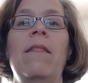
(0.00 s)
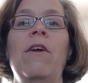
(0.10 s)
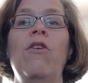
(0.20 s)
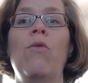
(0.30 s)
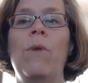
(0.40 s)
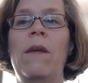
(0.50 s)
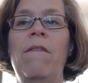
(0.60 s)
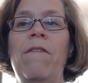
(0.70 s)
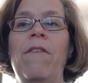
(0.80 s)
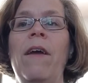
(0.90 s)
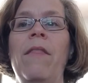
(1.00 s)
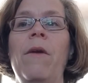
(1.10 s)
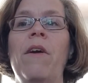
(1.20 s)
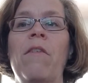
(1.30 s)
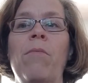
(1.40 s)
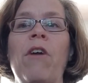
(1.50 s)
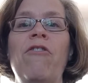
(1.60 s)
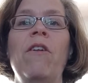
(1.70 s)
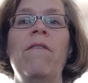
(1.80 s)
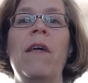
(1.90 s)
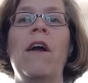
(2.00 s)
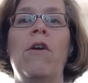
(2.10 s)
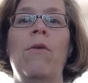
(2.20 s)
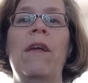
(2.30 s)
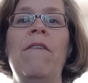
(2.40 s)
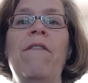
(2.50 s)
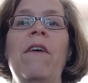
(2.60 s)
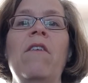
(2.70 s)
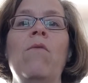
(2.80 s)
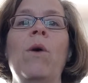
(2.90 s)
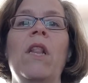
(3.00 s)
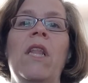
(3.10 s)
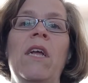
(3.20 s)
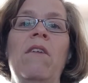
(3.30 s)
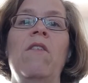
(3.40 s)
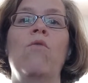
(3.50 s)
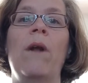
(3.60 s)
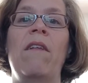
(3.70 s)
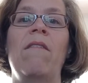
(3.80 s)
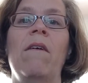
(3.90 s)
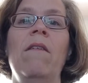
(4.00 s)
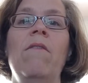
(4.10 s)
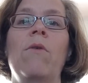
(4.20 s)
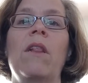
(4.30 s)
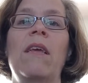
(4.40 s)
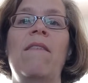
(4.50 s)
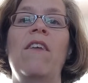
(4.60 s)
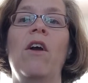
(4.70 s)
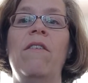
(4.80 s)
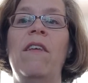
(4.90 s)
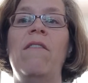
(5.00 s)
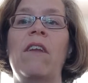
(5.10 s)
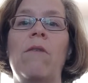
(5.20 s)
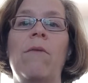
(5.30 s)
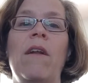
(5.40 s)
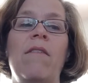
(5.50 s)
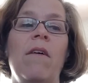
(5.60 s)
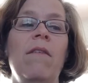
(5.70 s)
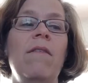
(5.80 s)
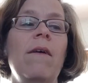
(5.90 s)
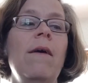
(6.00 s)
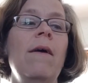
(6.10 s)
their grief and their expression of that grief is what led to the Renaissance, or at least the artistic Renaissance.